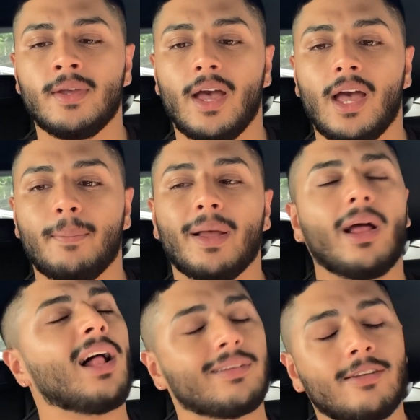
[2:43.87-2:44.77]
Uh, but
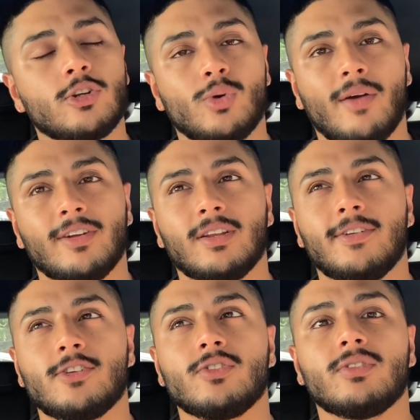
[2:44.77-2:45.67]
I'll tend to drive it in
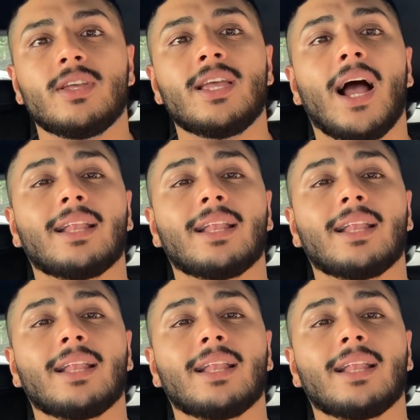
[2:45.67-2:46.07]
efficiency.